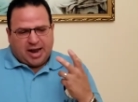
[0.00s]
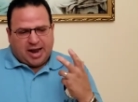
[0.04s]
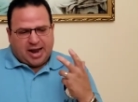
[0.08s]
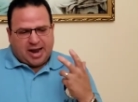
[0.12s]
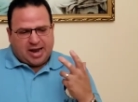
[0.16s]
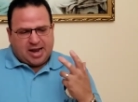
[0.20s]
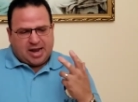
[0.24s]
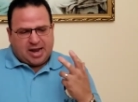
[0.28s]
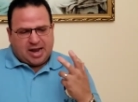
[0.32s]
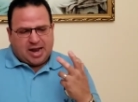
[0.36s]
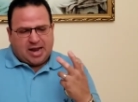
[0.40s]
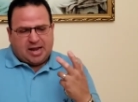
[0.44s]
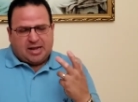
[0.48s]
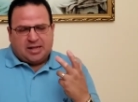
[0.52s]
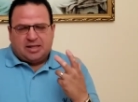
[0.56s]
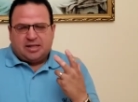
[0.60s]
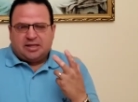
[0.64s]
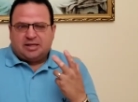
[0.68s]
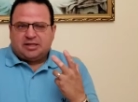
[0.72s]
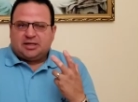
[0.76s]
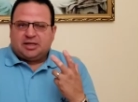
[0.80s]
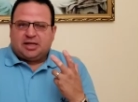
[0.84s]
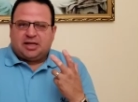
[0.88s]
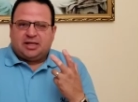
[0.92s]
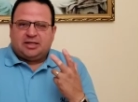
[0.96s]
and
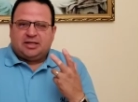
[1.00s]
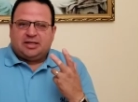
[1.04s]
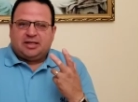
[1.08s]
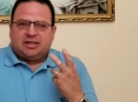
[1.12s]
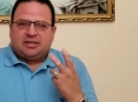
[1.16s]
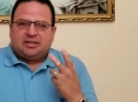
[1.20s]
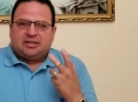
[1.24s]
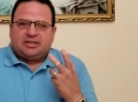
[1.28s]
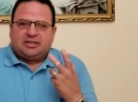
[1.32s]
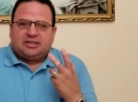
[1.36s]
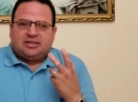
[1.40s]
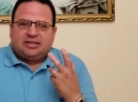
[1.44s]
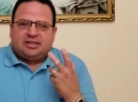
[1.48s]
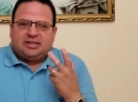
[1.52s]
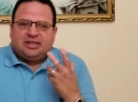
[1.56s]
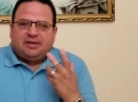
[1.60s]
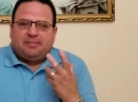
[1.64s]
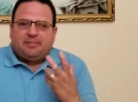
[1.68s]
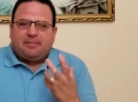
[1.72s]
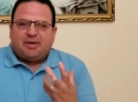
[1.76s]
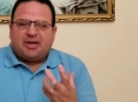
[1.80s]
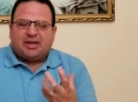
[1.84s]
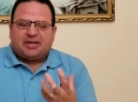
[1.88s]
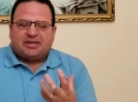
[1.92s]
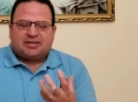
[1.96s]
the
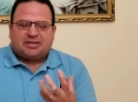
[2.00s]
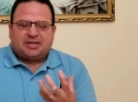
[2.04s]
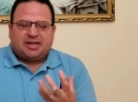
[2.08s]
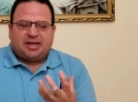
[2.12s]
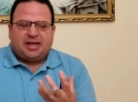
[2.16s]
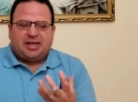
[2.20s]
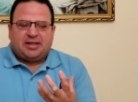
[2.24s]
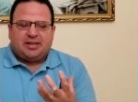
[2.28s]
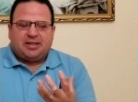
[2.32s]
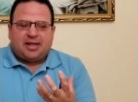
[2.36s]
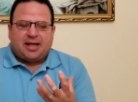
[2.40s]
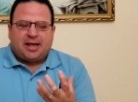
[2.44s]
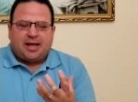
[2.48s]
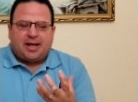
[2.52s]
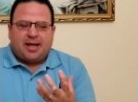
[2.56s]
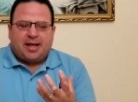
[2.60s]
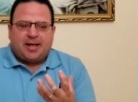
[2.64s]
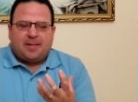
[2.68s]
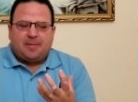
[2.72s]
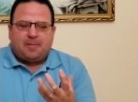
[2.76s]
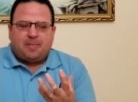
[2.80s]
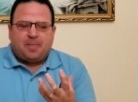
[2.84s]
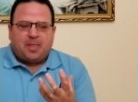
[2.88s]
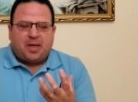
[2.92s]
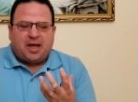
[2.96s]
deepest and
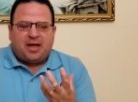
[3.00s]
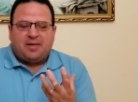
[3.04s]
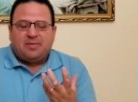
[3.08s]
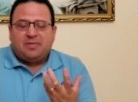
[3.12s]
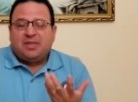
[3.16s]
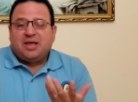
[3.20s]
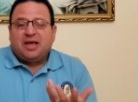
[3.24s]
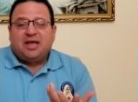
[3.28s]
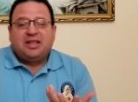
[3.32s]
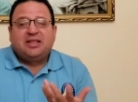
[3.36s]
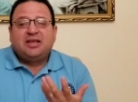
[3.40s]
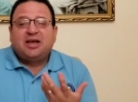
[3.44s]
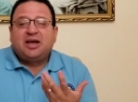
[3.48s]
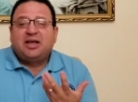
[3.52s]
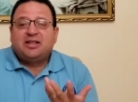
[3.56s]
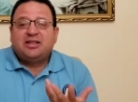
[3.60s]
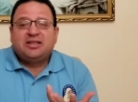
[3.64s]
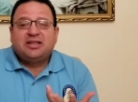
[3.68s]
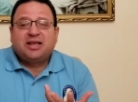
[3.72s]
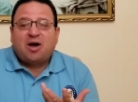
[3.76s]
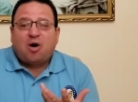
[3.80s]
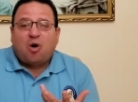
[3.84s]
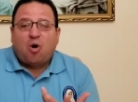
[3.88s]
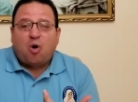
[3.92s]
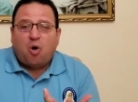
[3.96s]

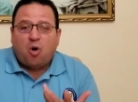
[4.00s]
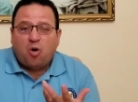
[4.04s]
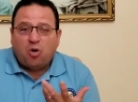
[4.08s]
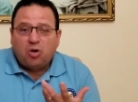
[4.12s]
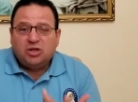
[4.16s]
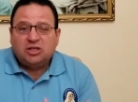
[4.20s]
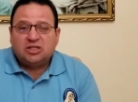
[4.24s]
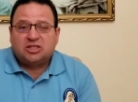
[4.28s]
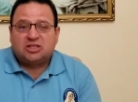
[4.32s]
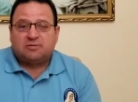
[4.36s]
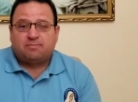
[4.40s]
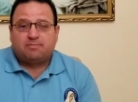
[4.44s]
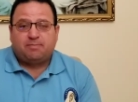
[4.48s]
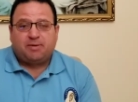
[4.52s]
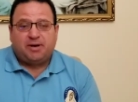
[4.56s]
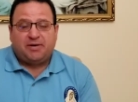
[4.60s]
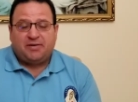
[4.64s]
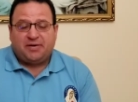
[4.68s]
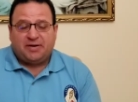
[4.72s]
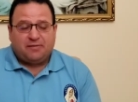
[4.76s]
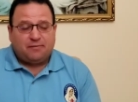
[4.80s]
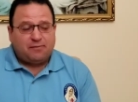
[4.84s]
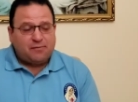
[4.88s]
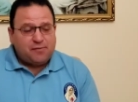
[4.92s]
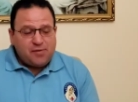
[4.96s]
the Holy
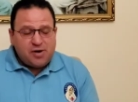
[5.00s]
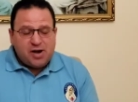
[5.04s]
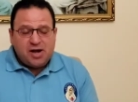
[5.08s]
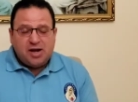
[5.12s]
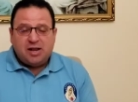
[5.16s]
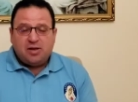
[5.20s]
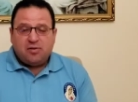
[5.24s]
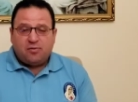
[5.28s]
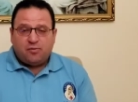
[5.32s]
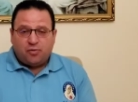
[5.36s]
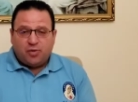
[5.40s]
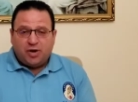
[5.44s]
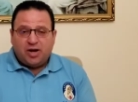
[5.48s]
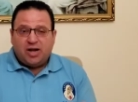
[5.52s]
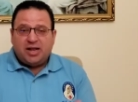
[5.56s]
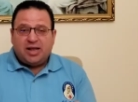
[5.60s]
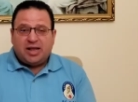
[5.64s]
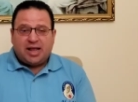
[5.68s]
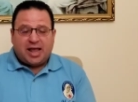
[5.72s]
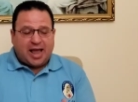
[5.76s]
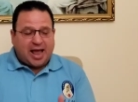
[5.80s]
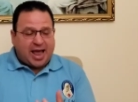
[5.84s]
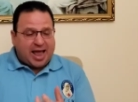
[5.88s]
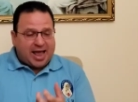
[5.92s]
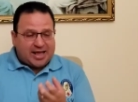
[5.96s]
Spirit
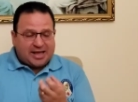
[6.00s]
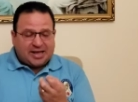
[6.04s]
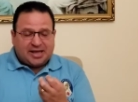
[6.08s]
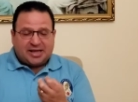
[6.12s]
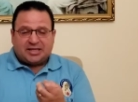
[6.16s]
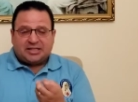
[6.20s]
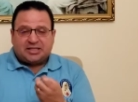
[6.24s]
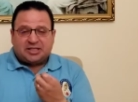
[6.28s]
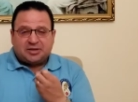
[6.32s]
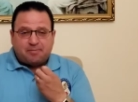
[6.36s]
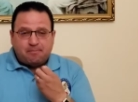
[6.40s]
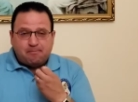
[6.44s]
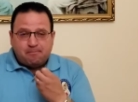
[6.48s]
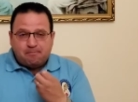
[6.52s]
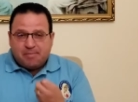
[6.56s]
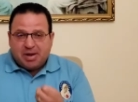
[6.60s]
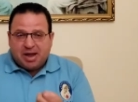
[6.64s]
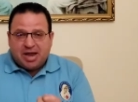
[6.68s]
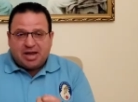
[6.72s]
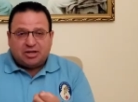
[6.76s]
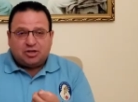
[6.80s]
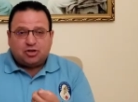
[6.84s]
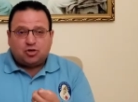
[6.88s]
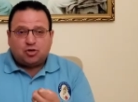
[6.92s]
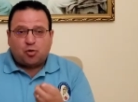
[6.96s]
really is a
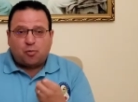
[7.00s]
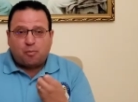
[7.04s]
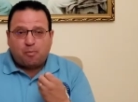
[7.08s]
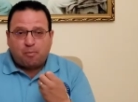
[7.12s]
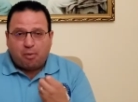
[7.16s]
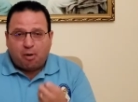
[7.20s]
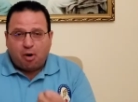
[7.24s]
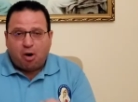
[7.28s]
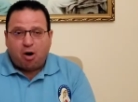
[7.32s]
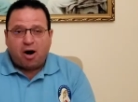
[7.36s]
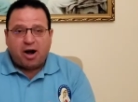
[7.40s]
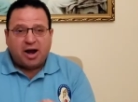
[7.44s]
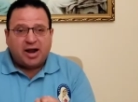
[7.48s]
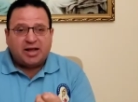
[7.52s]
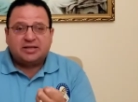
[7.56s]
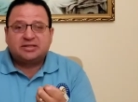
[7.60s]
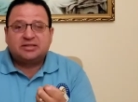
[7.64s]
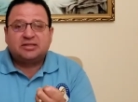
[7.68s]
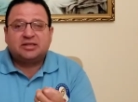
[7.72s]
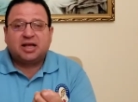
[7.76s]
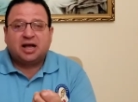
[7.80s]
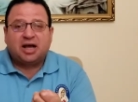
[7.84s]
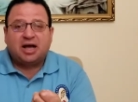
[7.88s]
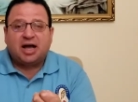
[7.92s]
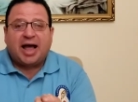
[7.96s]
major part,
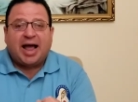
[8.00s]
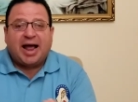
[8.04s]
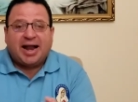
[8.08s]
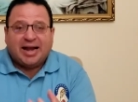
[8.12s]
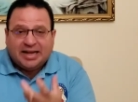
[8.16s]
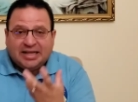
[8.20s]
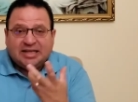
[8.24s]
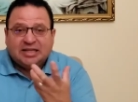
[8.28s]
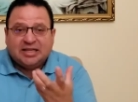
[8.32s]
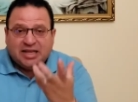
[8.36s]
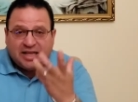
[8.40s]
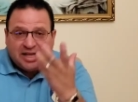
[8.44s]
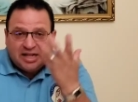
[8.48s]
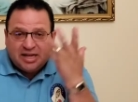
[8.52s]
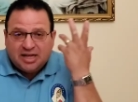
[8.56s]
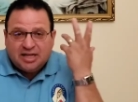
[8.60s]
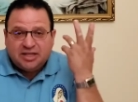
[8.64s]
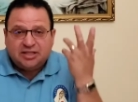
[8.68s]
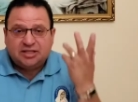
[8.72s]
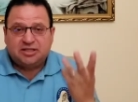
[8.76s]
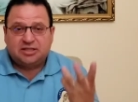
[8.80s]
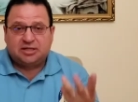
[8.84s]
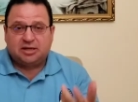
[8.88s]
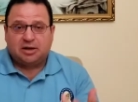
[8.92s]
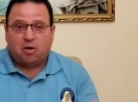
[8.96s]
it
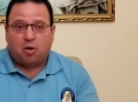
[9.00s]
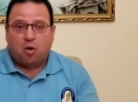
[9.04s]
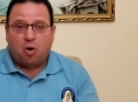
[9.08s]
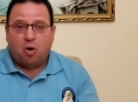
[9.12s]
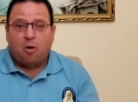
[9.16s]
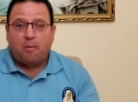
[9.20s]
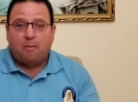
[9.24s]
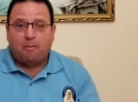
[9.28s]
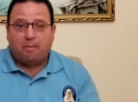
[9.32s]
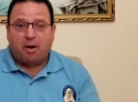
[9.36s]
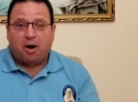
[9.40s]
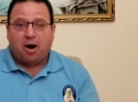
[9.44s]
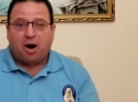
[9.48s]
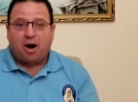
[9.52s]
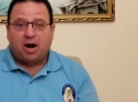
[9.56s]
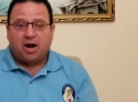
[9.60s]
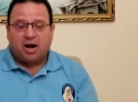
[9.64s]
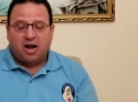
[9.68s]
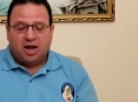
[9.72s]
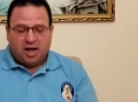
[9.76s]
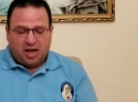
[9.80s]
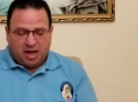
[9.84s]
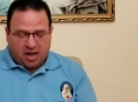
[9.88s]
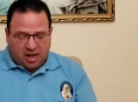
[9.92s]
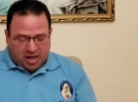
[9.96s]
is the whole part.
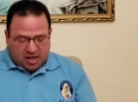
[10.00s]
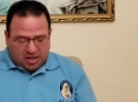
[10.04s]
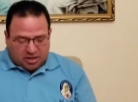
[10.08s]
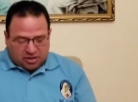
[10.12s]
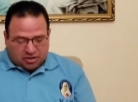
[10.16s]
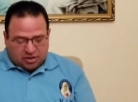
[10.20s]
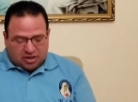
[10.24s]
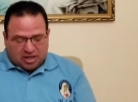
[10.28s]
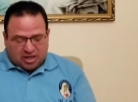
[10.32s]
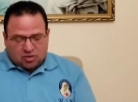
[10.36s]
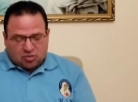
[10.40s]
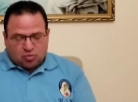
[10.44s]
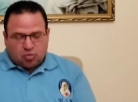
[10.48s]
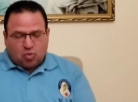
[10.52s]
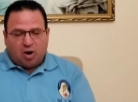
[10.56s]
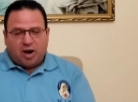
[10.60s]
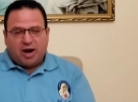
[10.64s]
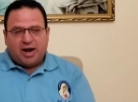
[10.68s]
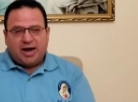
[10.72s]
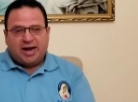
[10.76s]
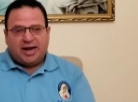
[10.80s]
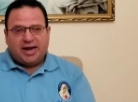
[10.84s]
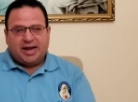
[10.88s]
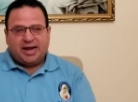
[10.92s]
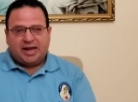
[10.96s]
So that's
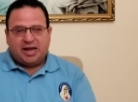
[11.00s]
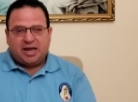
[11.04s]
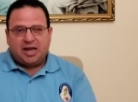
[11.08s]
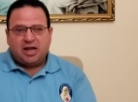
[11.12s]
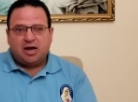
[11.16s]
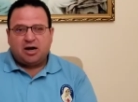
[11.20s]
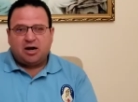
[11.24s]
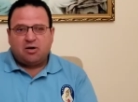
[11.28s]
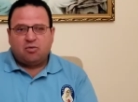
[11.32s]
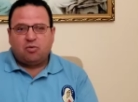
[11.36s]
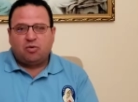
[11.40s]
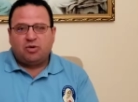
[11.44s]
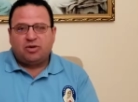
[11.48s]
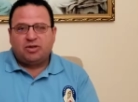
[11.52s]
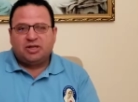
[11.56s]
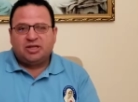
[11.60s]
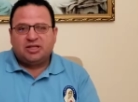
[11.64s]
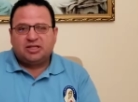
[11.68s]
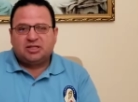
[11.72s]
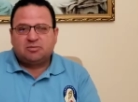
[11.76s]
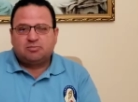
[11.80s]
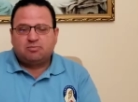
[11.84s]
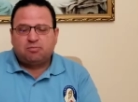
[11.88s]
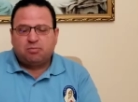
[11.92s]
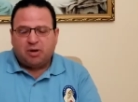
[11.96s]
why here
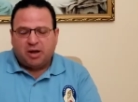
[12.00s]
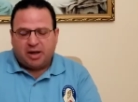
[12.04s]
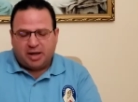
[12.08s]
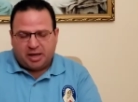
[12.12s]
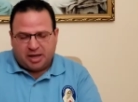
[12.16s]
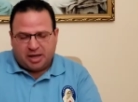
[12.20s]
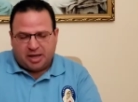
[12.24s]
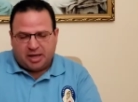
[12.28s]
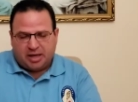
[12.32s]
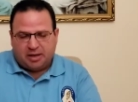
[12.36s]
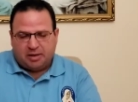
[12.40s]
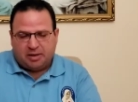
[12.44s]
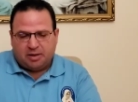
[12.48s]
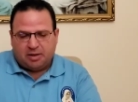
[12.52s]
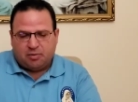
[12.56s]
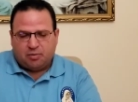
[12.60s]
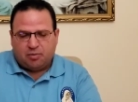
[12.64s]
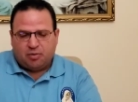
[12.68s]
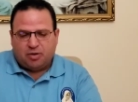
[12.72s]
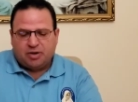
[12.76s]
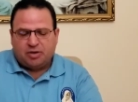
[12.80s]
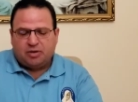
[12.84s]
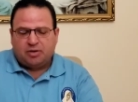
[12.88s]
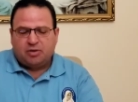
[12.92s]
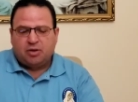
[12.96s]

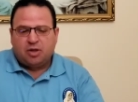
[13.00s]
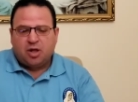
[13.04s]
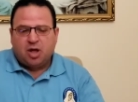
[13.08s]
when